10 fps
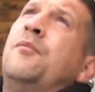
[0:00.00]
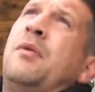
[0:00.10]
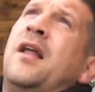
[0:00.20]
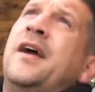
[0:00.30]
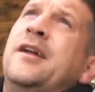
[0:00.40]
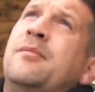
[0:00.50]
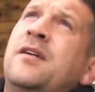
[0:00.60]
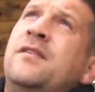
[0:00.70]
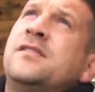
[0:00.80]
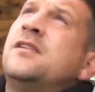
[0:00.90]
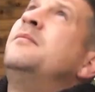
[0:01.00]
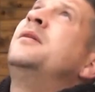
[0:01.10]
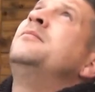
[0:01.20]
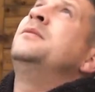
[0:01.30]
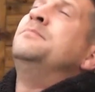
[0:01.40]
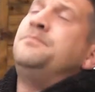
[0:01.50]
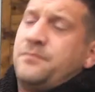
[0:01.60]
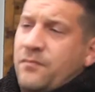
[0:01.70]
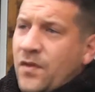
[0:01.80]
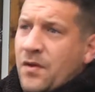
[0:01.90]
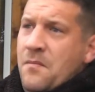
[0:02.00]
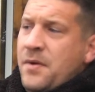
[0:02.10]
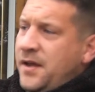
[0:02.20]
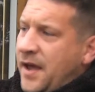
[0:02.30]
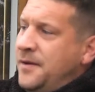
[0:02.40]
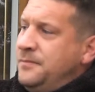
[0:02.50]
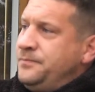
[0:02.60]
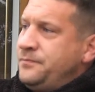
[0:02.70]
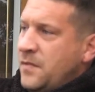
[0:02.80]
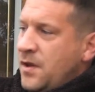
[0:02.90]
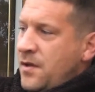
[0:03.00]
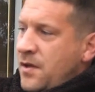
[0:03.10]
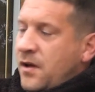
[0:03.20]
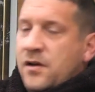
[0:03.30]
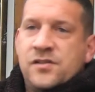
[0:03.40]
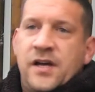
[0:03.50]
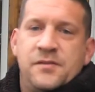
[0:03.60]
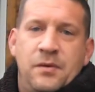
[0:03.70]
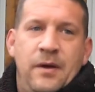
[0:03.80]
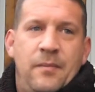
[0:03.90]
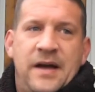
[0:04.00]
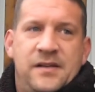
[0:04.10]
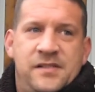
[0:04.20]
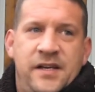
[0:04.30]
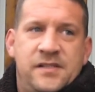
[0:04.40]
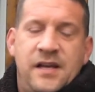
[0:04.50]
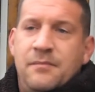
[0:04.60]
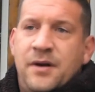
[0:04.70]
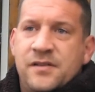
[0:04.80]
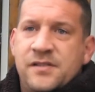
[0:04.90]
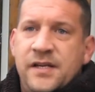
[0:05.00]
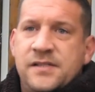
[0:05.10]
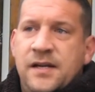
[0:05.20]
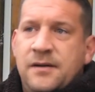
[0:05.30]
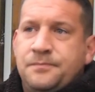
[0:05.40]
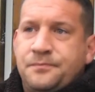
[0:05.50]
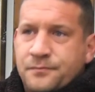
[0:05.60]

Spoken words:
playing above us at the moment. But yeah, like I say, it's probably about 10 past 6 now.